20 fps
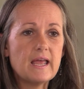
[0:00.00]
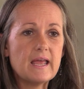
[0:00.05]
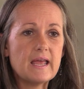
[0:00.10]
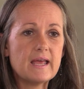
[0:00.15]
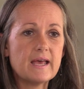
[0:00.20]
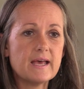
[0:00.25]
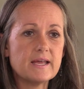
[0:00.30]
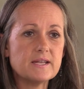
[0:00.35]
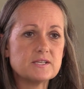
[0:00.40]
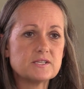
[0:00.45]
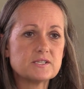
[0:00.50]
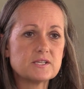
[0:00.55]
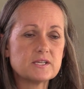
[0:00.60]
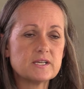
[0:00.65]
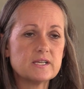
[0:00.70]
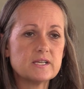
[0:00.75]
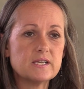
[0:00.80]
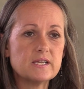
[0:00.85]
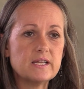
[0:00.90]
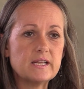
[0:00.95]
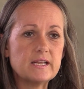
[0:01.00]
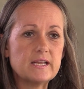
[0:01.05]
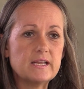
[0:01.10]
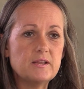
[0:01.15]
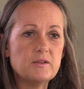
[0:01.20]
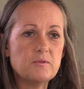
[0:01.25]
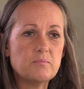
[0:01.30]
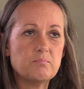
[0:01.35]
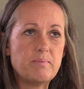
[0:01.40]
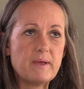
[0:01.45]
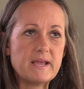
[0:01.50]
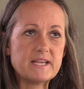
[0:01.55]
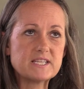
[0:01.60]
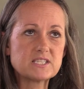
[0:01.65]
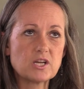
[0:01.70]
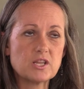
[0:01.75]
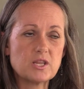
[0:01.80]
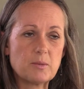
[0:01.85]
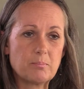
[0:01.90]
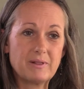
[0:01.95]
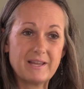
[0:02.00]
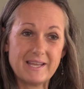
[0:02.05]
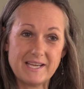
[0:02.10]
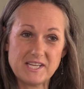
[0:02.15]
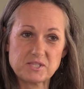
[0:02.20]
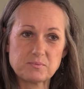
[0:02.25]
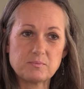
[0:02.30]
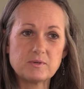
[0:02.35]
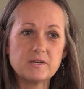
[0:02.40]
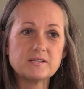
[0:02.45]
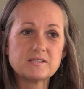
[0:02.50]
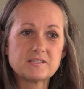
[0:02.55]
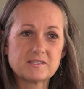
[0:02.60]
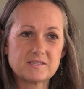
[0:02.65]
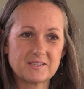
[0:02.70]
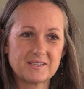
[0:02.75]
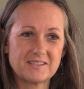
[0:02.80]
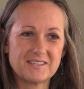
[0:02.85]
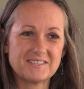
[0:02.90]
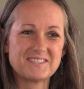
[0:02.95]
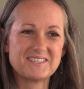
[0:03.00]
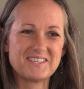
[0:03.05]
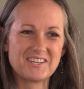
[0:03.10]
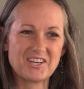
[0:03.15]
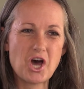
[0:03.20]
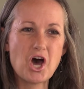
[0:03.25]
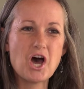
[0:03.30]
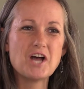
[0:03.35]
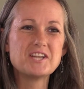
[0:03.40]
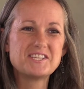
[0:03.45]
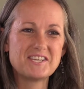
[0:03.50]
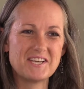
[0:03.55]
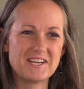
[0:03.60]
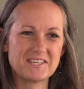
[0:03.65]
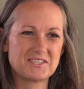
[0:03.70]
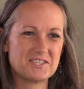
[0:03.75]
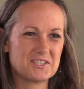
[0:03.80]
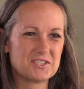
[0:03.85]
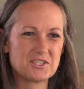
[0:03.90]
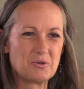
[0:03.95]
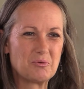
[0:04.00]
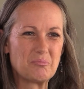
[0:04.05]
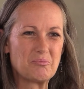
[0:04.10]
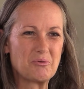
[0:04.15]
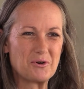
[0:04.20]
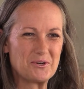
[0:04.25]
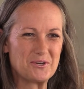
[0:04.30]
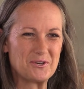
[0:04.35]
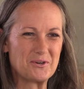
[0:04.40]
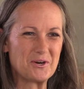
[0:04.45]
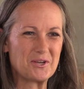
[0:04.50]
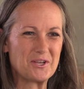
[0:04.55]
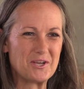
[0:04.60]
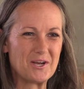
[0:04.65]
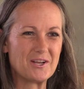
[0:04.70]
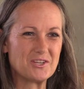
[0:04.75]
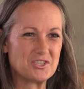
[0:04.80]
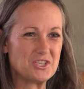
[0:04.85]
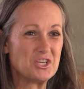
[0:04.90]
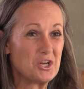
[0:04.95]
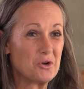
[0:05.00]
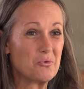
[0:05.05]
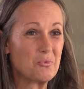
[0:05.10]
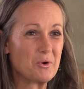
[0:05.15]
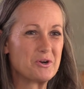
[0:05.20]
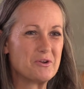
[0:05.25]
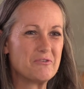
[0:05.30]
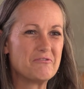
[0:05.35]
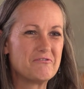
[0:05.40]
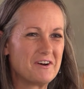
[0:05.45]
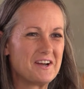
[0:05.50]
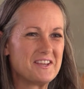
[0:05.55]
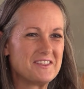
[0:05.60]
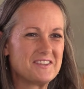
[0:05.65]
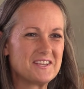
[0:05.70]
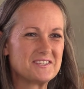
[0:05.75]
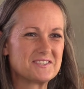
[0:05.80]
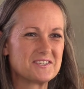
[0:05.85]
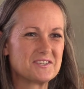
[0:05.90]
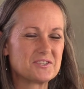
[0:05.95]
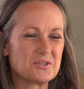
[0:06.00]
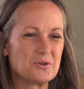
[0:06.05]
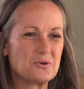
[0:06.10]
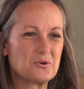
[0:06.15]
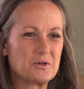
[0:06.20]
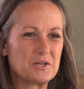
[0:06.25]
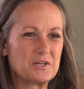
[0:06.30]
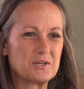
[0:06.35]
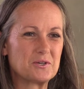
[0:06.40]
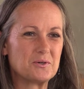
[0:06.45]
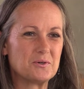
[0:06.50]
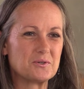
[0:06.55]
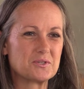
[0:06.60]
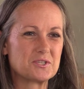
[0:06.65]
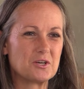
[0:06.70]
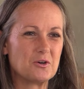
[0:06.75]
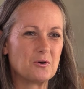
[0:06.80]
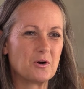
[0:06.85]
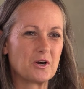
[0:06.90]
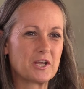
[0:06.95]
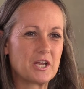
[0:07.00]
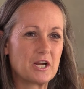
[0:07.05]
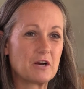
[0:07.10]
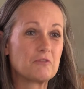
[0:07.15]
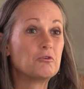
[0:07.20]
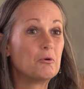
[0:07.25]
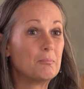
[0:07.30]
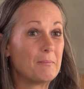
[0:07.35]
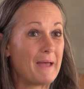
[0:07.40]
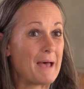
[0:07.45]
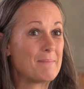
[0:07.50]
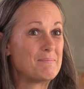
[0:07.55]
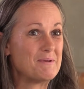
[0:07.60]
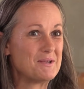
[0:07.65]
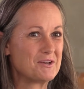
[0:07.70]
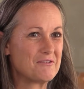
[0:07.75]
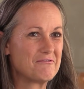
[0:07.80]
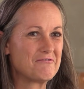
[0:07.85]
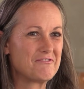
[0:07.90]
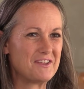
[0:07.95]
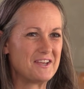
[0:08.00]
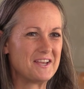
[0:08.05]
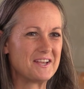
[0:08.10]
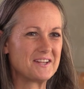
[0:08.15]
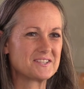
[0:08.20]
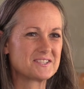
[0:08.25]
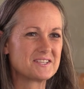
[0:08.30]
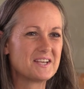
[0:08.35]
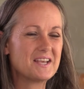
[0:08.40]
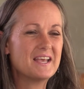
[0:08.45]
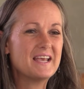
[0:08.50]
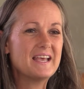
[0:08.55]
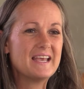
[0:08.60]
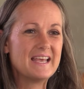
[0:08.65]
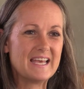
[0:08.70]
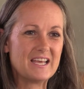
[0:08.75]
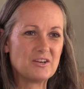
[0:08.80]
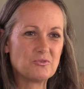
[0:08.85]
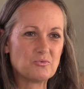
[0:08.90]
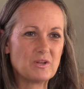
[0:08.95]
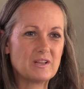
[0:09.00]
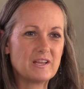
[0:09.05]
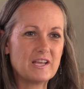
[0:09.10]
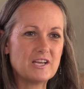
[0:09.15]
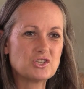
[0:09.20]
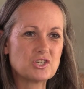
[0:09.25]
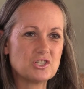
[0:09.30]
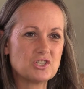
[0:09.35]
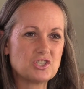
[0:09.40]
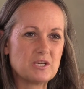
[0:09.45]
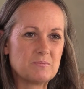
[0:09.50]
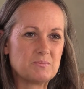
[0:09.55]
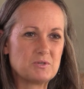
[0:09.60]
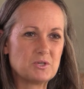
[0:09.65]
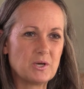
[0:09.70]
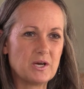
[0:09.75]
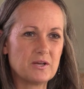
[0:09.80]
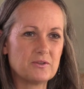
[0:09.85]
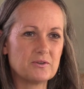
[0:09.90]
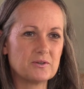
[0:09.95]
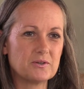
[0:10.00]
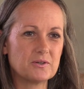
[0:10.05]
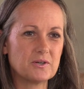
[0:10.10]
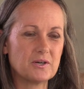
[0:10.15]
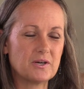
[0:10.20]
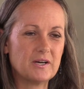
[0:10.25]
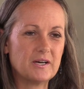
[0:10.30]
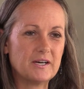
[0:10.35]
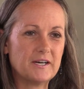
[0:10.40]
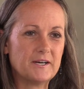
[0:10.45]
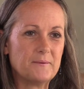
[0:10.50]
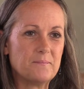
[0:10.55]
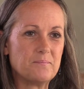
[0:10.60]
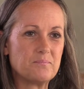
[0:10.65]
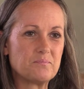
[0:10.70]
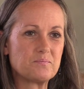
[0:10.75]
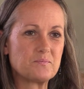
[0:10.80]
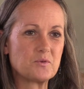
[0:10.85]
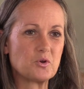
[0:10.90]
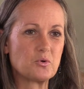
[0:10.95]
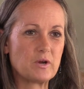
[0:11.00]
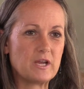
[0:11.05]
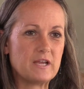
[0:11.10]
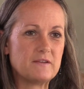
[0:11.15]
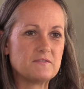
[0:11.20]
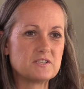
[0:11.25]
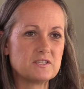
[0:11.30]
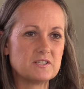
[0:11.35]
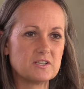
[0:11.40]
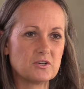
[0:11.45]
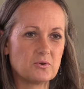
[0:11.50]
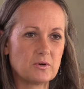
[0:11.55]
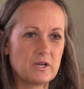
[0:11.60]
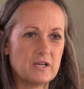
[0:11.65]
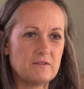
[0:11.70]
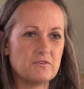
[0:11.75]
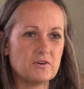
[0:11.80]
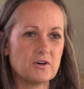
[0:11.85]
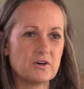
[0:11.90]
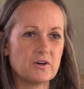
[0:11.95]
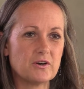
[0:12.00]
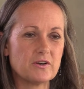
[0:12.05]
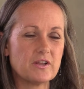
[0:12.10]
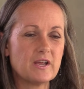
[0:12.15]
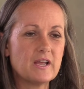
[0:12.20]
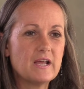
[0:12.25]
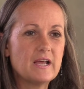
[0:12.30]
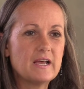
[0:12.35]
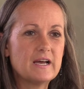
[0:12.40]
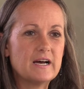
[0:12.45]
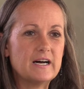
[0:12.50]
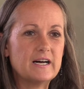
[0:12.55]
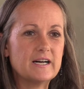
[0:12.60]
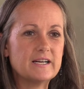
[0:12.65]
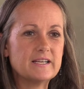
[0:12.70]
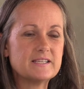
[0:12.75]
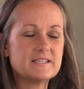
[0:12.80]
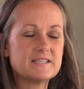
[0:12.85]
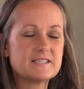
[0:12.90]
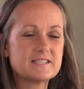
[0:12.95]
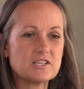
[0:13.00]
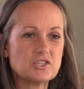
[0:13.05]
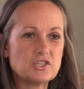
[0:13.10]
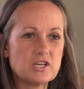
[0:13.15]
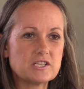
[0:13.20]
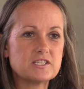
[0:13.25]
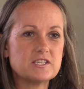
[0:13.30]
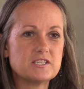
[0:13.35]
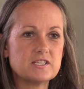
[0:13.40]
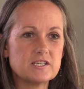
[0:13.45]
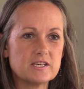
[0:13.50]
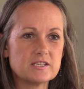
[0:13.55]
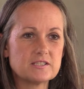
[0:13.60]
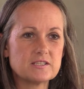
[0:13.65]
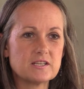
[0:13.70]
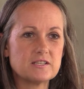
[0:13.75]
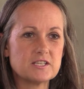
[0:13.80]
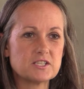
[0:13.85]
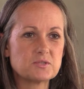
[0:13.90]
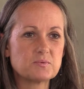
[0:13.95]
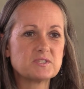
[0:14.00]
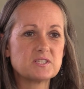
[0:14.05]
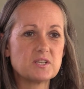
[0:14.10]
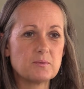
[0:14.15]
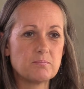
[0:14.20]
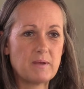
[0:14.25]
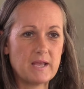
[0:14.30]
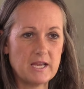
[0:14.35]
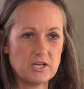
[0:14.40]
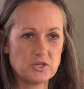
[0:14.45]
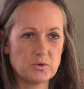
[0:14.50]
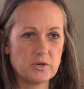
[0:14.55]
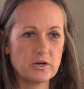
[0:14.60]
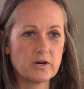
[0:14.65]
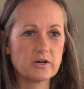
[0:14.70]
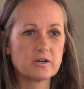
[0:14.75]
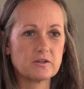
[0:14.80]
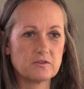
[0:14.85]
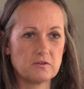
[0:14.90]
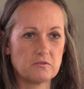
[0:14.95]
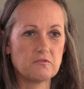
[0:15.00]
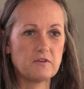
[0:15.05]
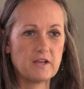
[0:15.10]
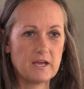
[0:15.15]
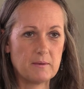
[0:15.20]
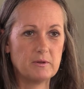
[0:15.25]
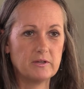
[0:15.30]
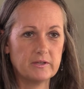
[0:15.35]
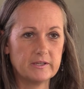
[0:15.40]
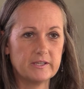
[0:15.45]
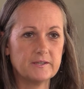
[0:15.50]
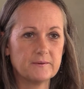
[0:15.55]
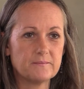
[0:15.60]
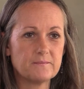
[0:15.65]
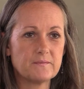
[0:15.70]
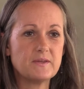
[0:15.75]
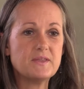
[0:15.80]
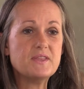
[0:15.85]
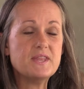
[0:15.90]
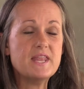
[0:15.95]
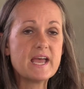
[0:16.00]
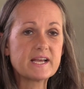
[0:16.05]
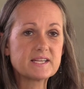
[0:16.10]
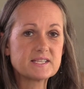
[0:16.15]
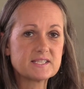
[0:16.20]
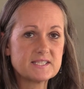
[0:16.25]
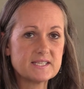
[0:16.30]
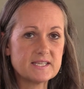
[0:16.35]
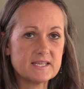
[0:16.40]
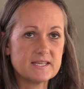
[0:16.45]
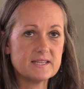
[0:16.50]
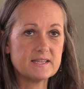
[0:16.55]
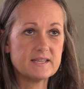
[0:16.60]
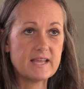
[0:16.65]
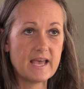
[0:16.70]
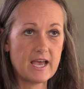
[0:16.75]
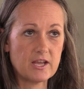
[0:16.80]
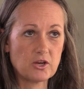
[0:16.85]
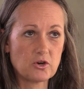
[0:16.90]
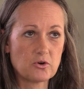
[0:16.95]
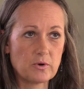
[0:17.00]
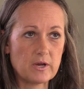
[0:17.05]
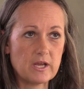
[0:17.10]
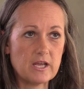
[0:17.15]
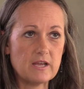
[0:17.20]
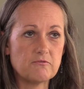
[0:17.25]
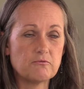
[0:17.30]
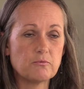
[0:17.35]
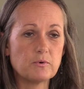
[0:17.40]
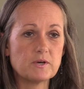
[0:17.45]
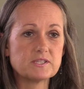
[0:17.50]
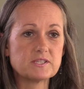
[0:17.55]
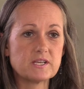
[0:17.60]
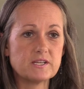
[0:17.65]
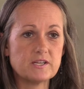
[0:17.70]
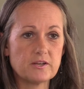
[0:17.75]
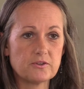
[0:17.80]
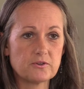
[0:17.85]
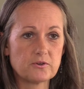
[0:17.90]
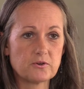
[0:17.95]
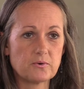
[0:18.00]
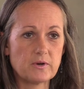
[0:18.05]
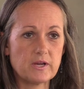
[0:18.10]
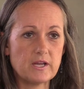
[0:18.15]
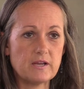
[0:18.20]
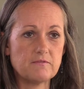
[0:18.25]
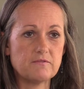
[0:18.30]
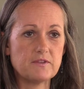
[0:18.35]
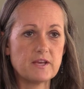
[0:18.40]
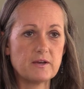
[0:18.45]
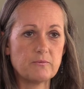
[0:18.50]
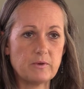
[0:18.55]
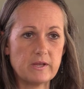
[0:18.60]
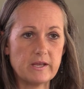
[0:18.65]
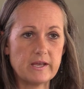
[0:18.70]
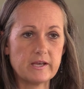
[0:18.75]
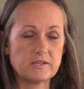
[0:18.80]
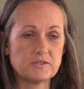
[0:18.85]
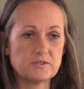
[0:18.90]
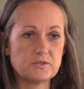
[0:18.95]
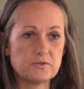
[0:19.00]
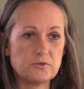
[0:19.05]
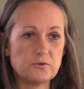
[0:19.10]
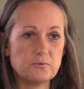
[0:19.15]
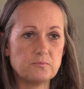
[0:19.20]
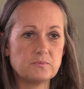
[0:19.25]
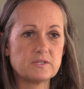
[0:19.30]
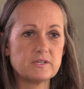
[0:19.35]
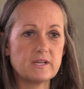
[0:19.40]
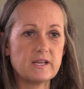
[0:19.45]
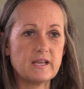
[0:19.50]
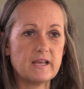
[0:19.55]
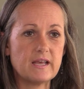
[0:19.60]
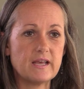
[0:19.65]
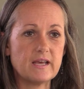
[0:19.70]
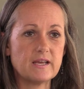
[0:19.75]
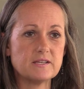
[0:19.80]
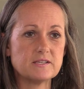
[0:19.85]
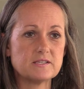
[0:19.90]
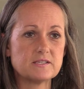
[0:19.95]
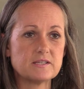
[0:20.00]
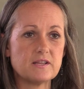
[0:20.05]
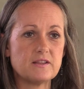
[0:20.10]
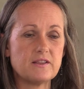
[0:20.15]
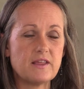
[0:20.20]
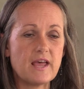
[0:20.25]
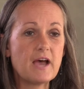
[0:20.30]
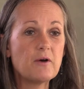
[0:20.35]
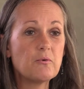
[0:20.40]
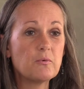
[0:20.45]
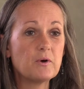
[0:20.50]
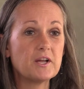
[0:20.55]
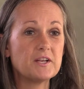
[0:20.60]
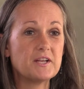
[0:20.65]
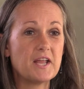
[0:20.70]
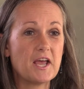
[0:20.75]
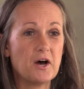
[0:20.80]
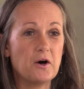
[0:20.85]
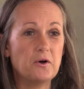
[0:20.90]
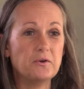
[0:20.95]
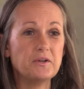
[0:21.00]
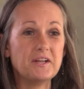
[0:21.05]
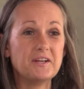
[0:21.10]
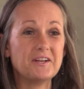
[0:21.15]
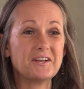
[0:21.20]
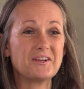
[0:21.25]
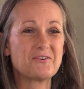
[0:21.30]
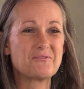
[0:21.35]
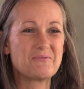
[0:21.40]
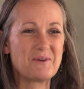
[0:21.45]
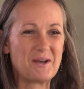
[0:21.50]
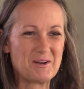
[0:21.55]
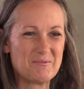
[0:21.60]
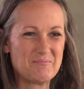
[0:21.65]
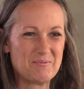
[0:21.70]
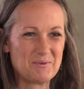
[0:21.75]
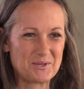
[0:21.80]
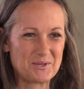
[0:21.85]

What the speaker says: And based on the placement, because the context is so important in archaeology, you know, where you find things is so critical. So our careful mapping of things and relationship to other graves in the graveyard suggested to us that this was the patriarch of the family. Next to that grave was another grave that we exhumed, and that one held an incredible